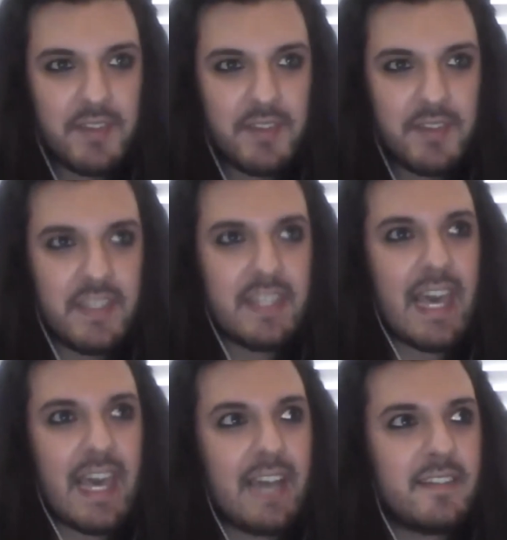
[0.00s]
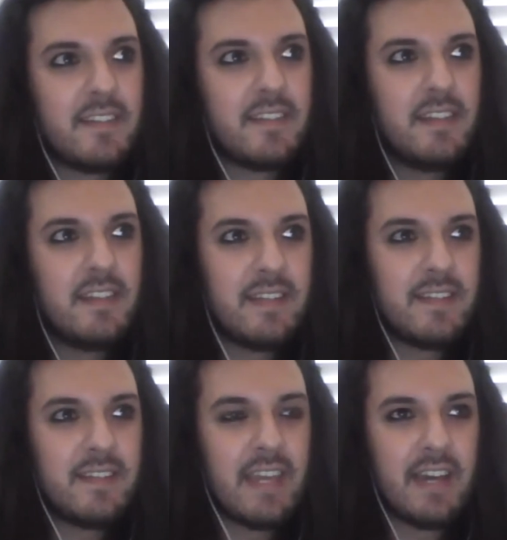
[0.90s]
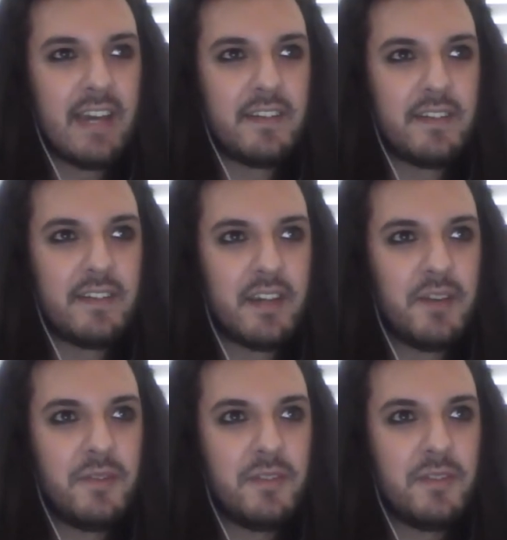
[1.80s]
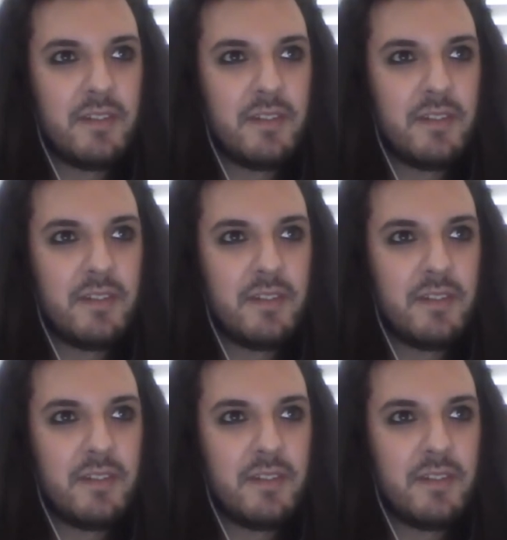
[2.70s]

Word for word: ever see that and say, I don't know.